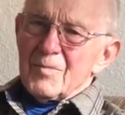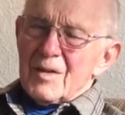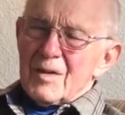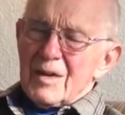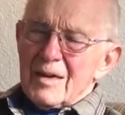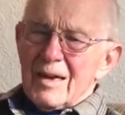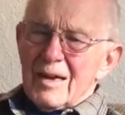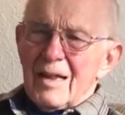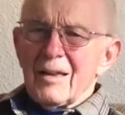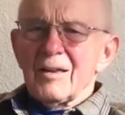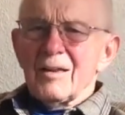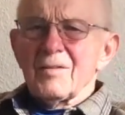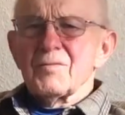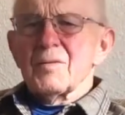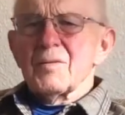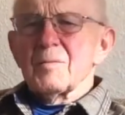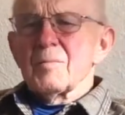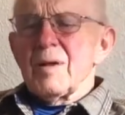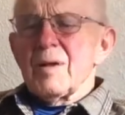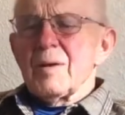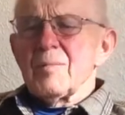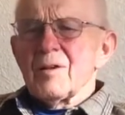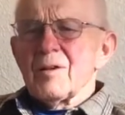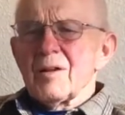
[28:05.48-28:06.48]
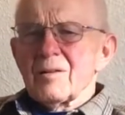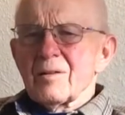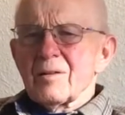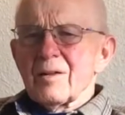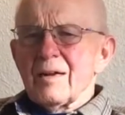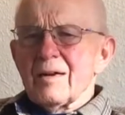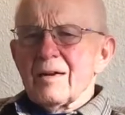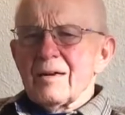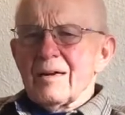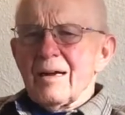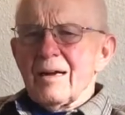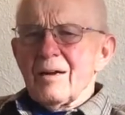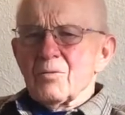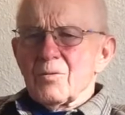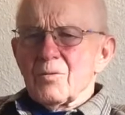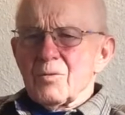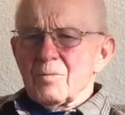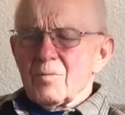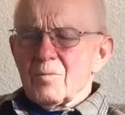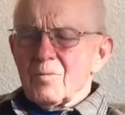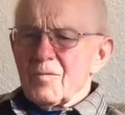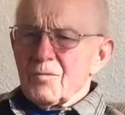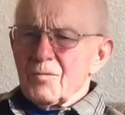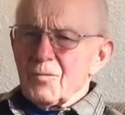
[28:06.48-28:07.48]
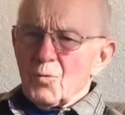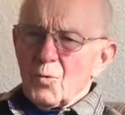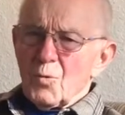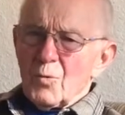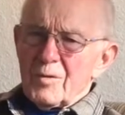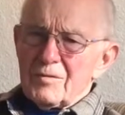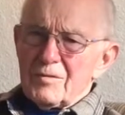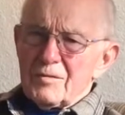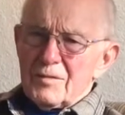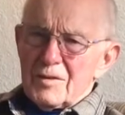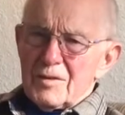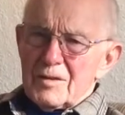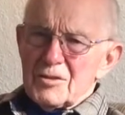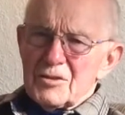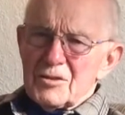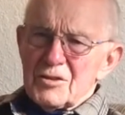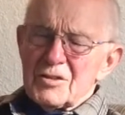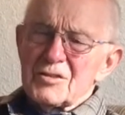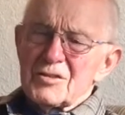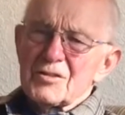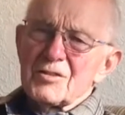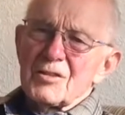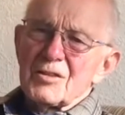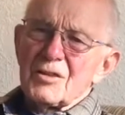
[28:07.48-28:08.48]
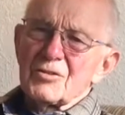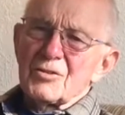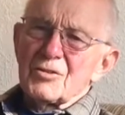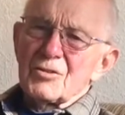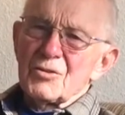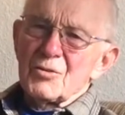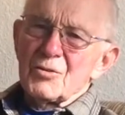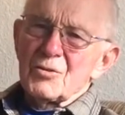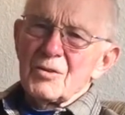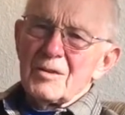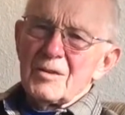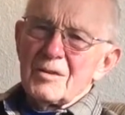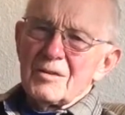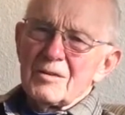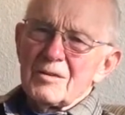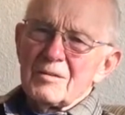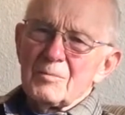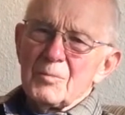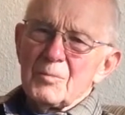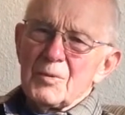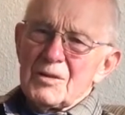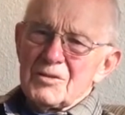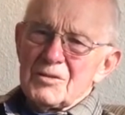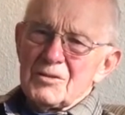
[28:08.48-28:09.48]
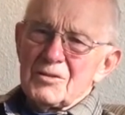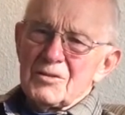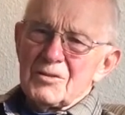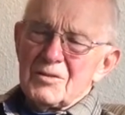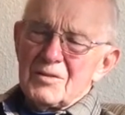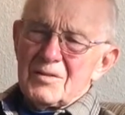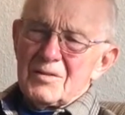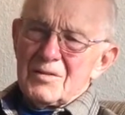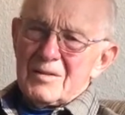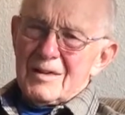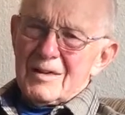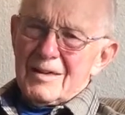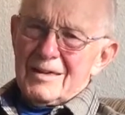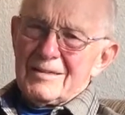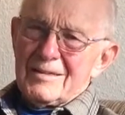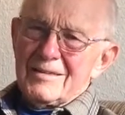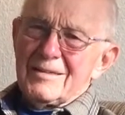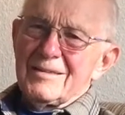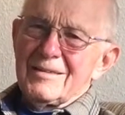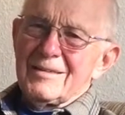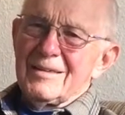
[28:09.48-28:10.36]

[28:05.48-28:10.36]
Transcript: and maybe I'll get it out, and before we finish this, I'll show you a picture of that.